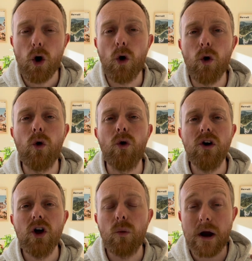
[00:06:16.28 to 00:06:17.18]

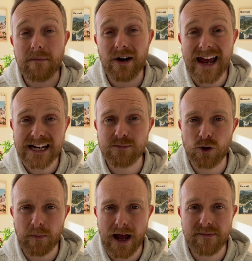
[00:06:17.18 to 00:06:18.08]
or when my
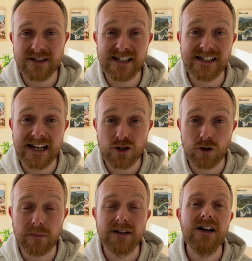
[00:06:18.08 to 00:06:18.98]
export payments are set
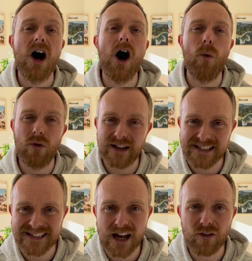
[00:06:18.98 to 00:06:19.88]
up, I will then
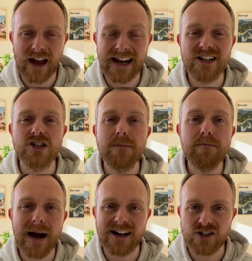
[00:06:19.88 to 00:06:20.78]
sell that energy
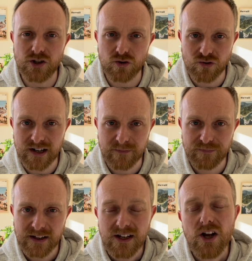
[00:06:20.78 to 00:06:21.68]
back to the grid.
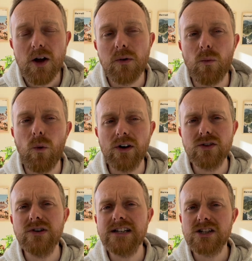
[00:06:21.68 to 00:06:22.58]
But one of the
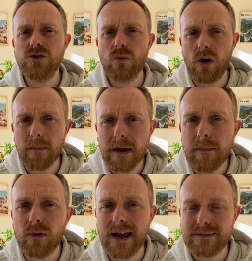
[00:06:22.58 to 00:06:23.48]
reasons why
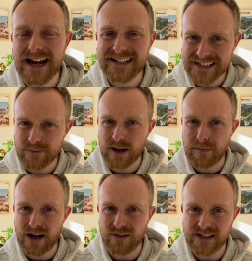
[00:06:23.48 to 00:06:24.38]
people kept asking me
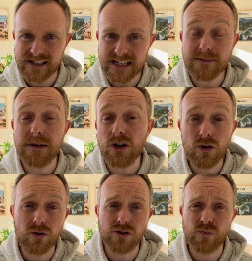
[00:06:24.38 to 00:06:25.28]
about this is
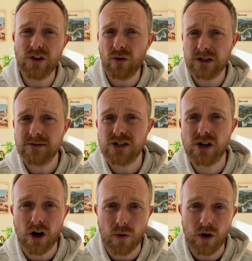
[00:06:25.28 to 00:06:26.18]
because with Octopus
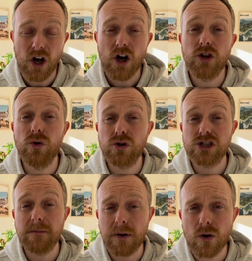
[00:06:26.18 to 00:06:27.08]
Go, you're
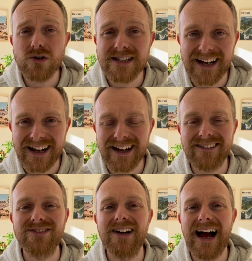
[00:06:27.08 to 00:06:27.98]
supposed to
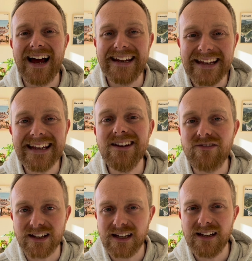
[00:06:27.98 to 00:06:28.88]
have an
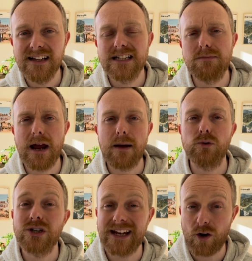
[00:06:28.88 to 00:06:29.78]
EV to be able
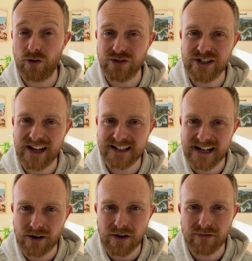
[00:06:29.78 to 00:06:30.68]
to get onto that
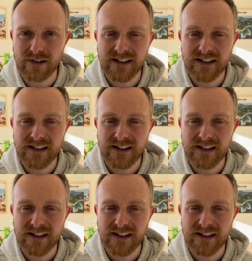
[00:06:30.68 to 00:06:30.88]
tariff.